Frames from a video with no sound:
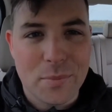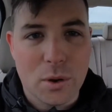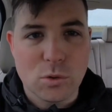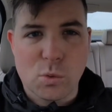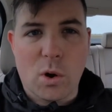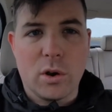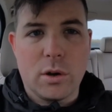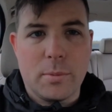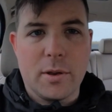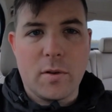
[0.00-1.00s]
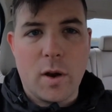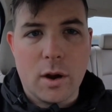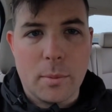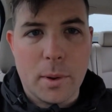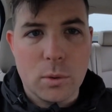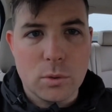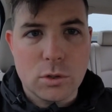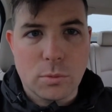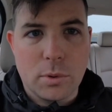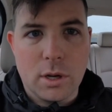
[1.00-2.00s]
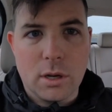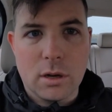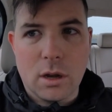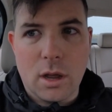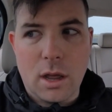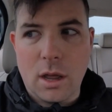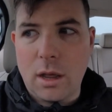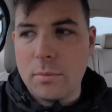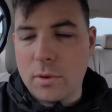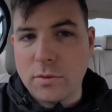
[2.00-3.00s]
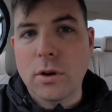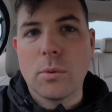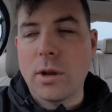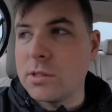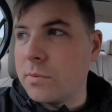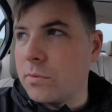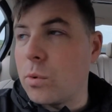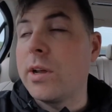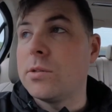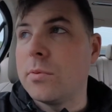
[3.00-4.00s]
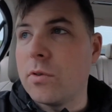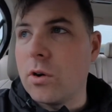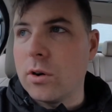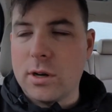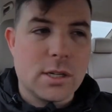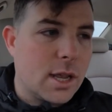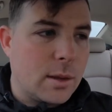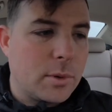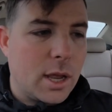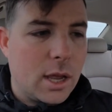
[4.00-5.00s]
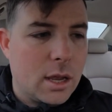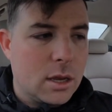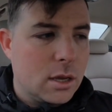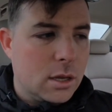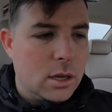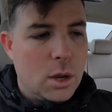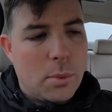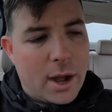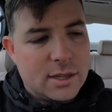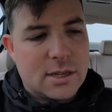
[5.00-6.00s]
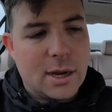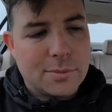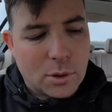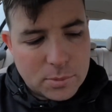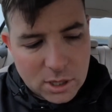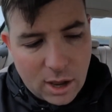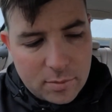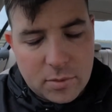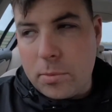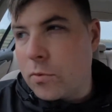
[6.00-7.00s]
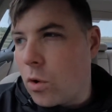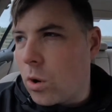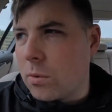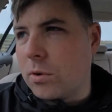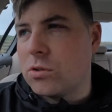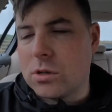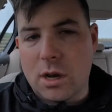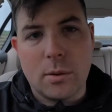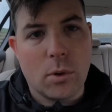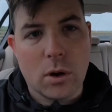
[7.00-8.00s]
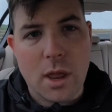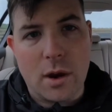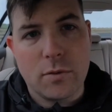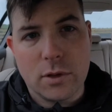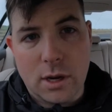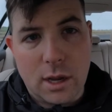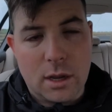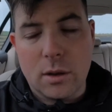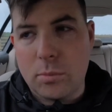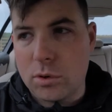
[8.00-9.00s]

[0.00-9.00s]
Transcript: I was worried, to be fair, about jumping in. I've done it twice before in the same day, but I'd slipped up the top of it before, but I was just a little more careful today.